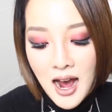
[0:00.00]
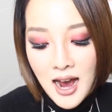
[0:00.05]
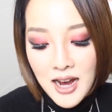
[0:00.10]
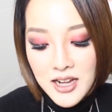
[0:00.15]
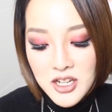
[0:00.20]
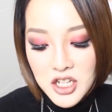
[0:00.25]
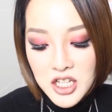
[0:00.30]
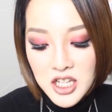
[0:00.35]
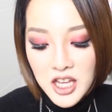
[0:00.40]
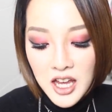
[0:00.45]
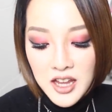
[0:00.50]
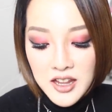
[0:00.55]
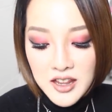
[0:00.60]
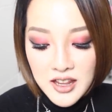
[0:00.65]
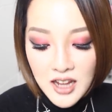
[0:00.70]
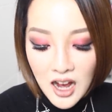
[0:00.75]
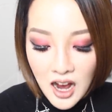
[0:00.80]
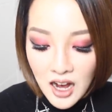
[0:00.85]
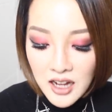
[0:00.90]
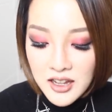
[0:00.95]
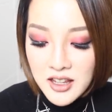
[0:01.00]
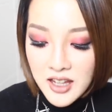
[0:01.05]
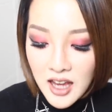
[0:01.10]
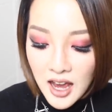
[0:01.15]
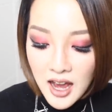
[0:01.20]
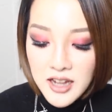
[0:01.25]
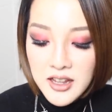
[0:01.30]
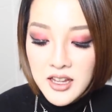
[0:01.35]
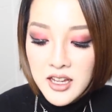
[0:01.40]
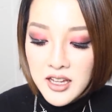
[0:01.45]
I just cannot
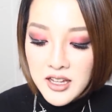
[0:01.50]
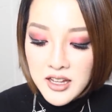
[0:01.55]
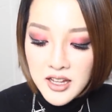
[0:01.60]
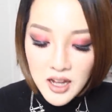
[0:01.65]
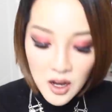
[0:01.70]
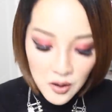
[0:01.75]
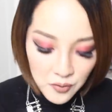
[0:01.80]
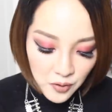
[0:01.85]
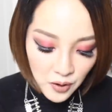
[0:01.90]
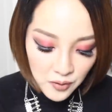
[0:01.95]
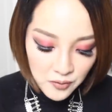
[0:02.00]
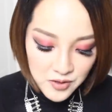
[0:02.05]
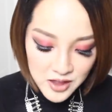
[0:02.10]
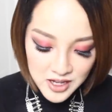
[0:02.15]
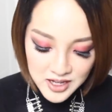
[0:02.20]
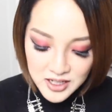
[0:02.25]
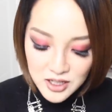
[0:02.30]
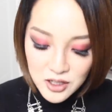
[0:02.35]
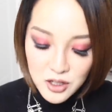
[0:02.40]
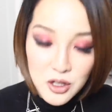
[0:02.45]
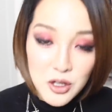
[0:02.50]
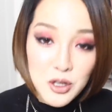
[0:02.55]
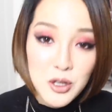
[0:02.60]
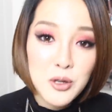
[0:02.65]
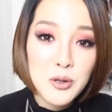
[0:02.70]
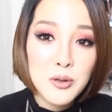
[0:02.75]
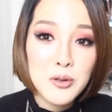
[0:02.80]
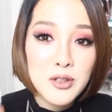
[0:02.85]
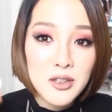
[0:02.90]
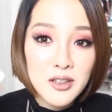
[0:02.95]
get enough of this
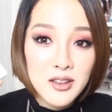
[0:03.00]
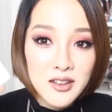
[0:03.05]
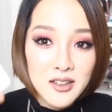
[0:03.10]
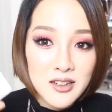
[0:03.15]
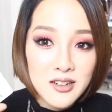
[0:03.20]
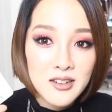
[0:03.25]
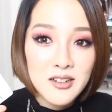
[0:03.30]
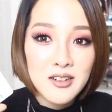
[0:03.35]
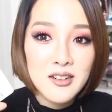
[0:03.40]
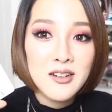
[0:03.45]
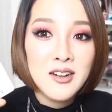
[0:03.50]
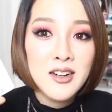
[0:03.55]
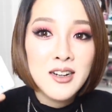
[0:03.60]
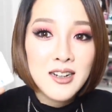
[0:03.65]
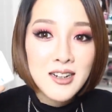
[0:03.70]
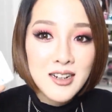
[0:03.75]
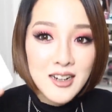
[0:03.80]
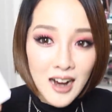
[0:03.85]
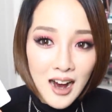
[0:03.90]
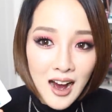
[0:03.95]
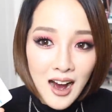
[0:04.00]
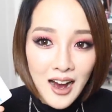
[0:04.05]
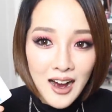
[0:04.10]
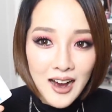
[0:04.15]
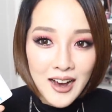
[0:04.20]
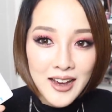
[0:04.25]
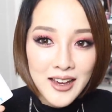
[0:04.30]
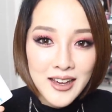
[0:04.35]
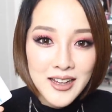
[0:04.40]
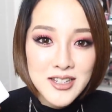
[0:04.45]
cute little guy.